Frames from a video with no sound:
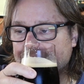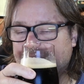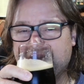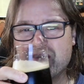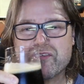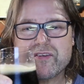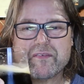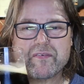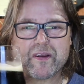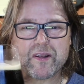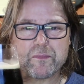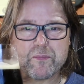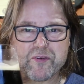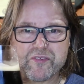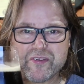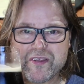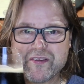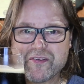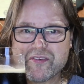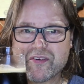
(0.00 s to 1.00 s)
Hasn't affected my
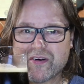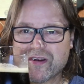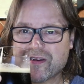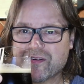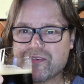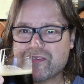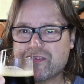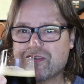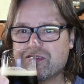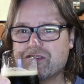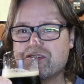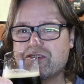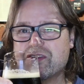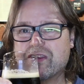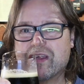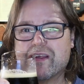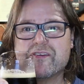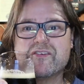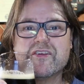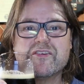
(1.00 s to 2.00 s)
sense of
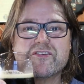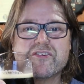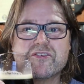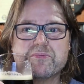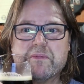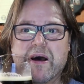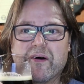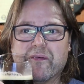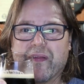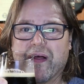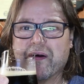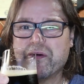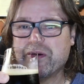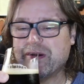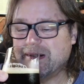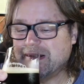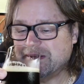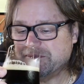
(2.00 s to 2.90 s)
smell though.